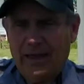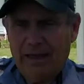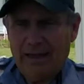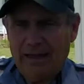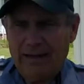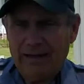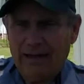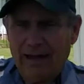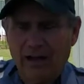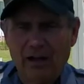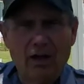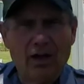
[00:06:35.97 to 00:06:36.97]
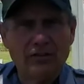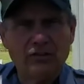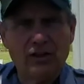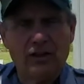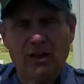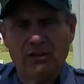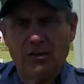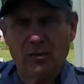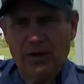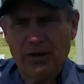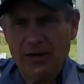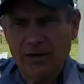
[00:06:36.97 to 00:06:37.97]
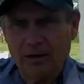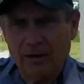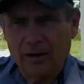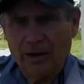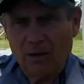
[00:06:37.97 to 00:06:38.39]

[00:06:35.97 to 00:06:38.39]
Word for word: and it got lost along the way here.